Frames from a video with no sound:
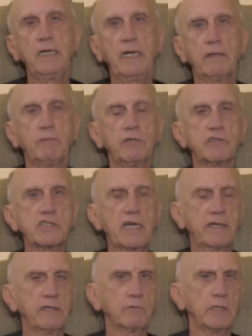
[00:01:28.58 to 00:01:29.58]
And we were
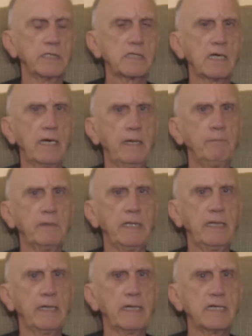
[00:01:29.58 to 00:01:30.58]
chatting one time,
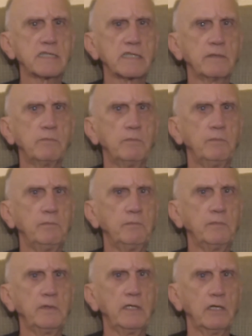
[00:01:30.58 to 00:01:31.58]
and I said,
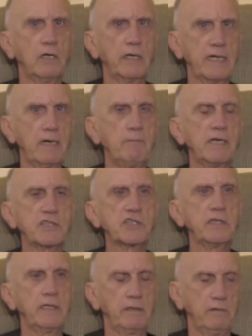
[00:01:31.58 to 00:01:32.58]
you know, and I
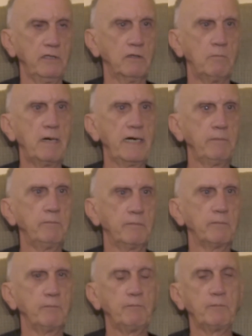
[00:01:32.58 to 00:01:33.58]
mentioned that, you know, my
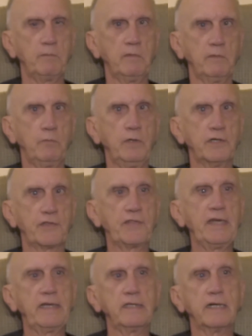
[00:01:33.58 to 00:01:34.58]
real
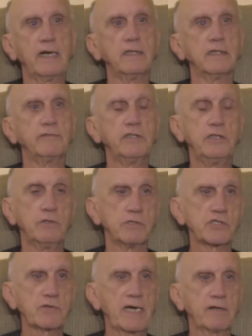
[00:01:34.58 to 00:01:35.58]
thing that I love to do
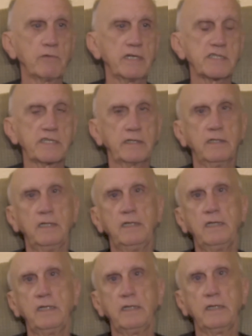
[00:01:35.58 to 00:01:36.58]
is drag racing.
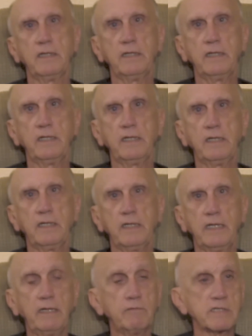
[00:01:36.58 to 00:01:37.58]

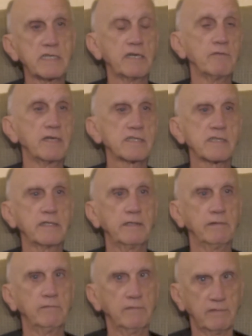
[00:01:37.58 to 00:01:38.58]
He was interested
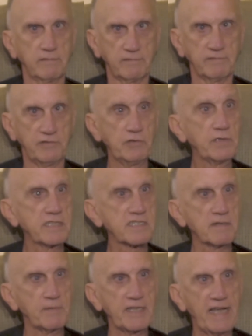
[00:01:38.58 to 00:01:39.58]
in doing
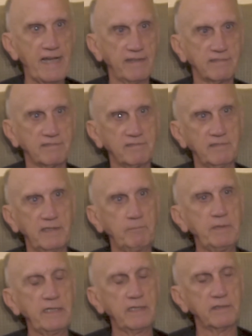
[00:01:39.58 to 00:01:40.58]
some of that
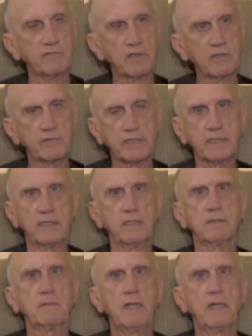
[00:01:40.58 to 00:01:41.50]
and being involved in it.